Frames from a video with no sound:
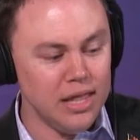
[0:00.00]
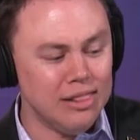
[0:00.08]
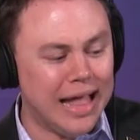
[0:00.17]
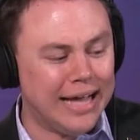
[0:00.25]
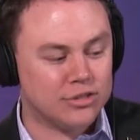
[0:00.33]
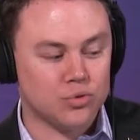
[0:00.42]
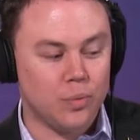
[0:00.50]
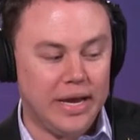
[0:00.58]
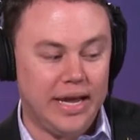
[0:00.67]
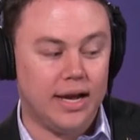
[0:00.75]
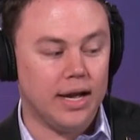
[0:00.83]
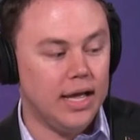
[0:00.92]
last
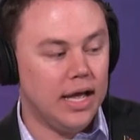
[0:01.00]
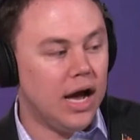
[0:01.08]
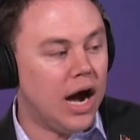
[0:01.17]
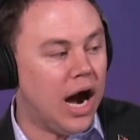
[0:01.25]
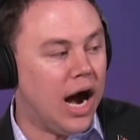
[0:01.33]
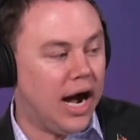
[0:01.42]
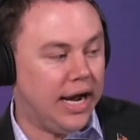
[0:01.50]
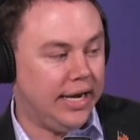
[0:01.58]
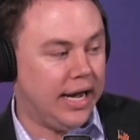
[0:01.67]
week on